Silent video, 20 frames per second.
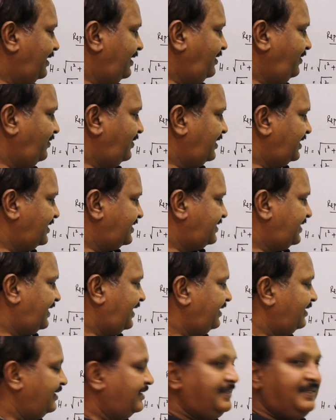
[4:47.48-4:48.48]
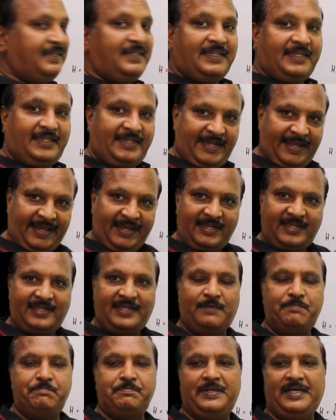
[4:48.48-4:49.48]
You understand? Take
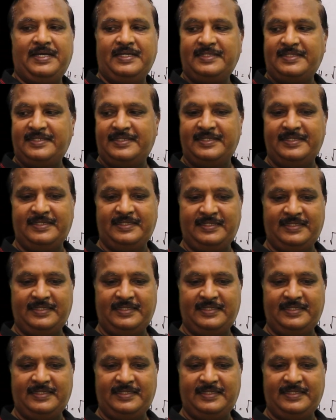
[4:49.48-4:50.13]
compass,